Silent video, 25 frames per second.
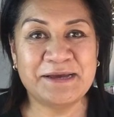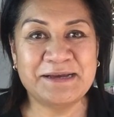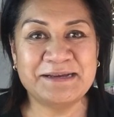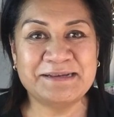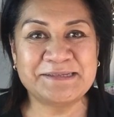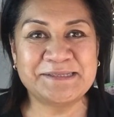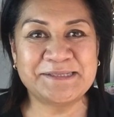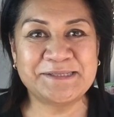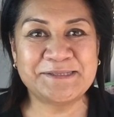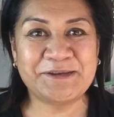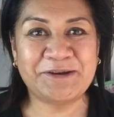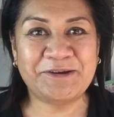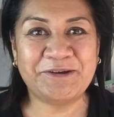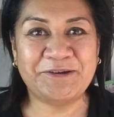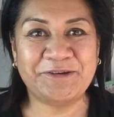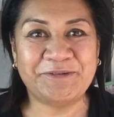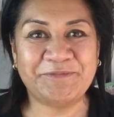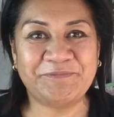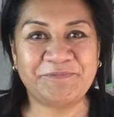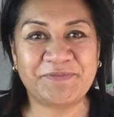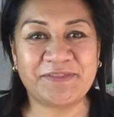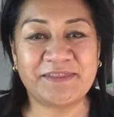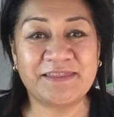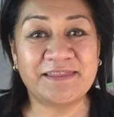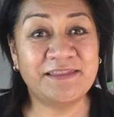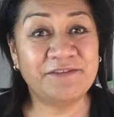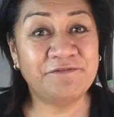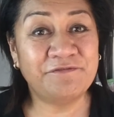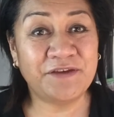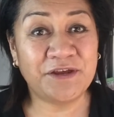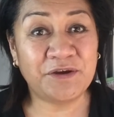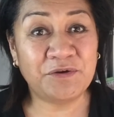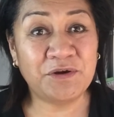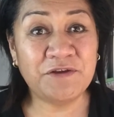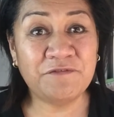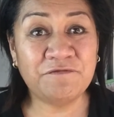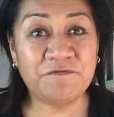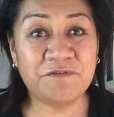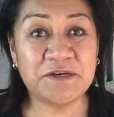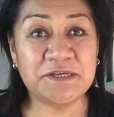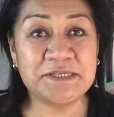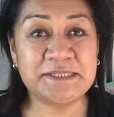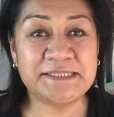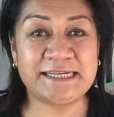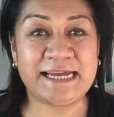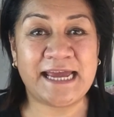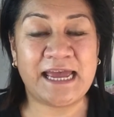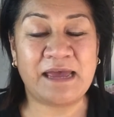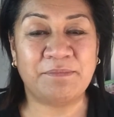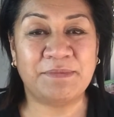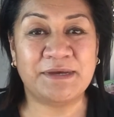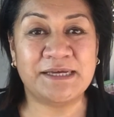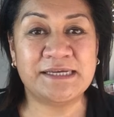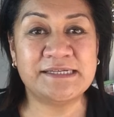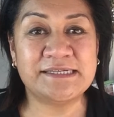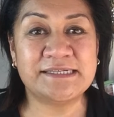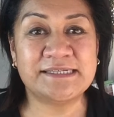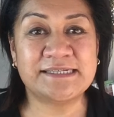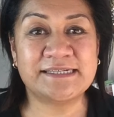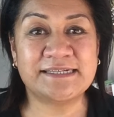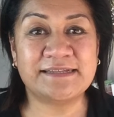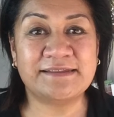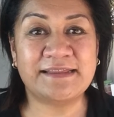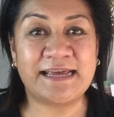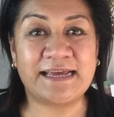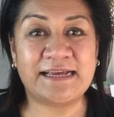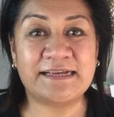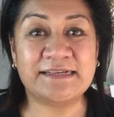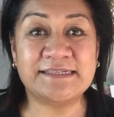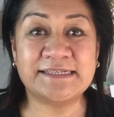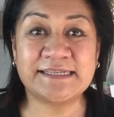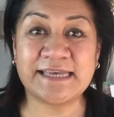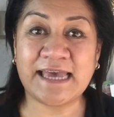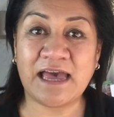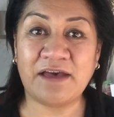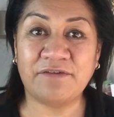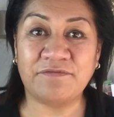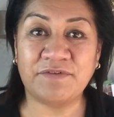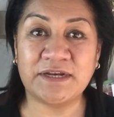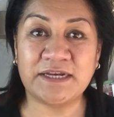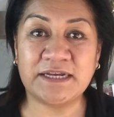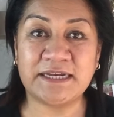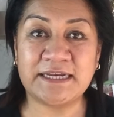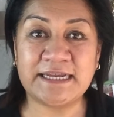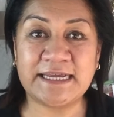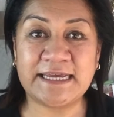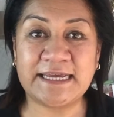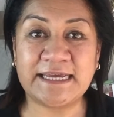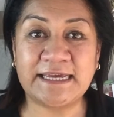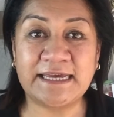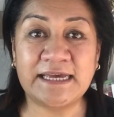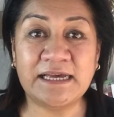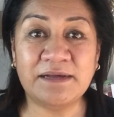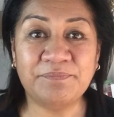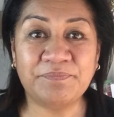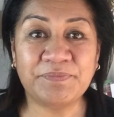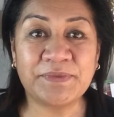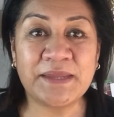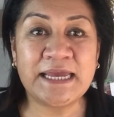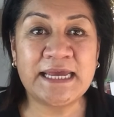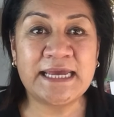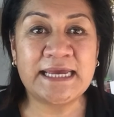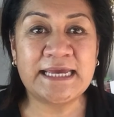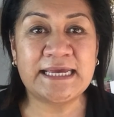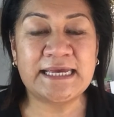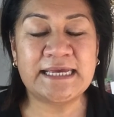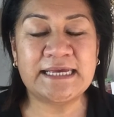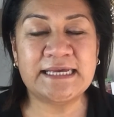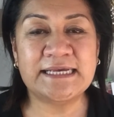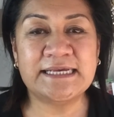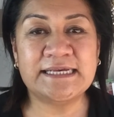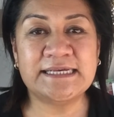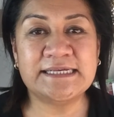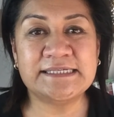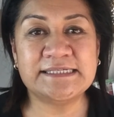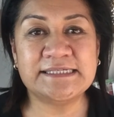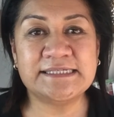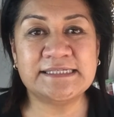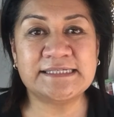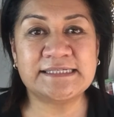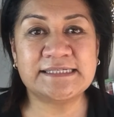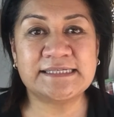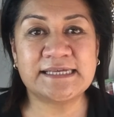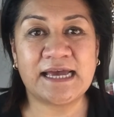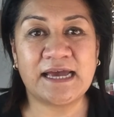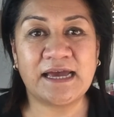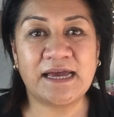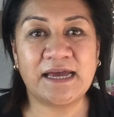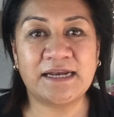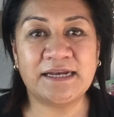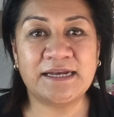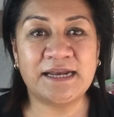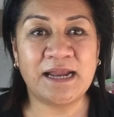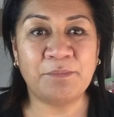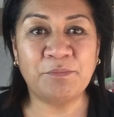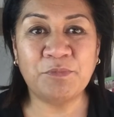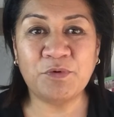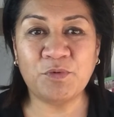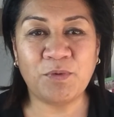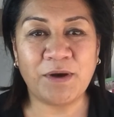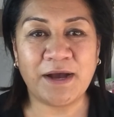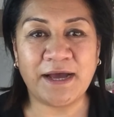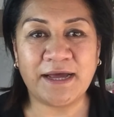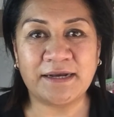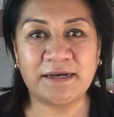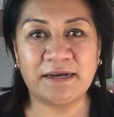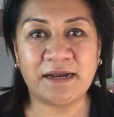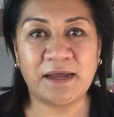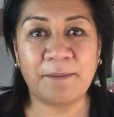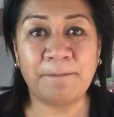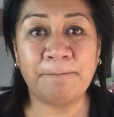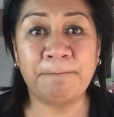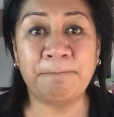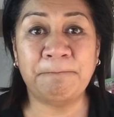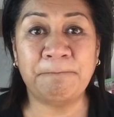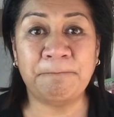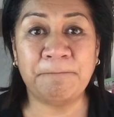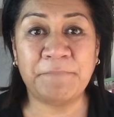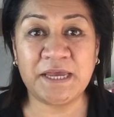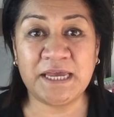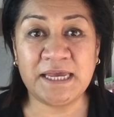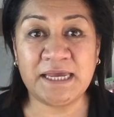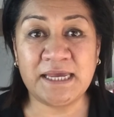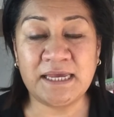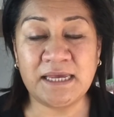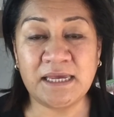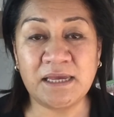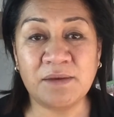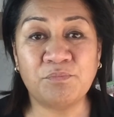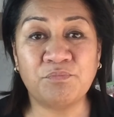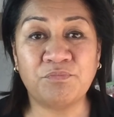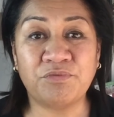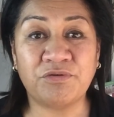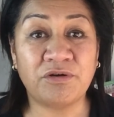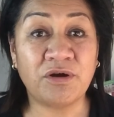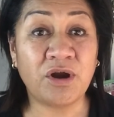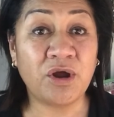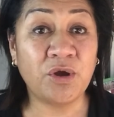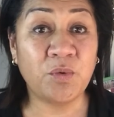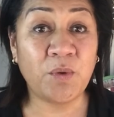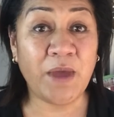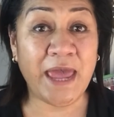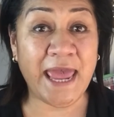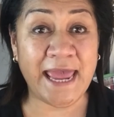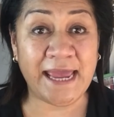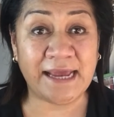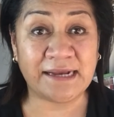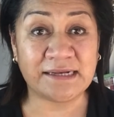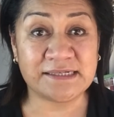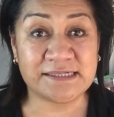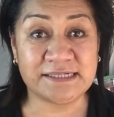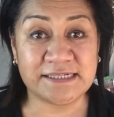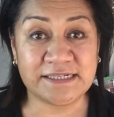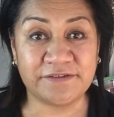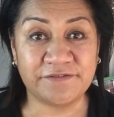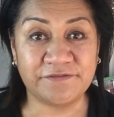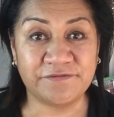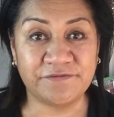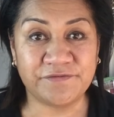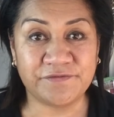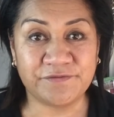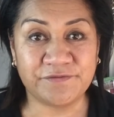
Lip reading: So the very first habit that is covered in here is number 1, be proactive.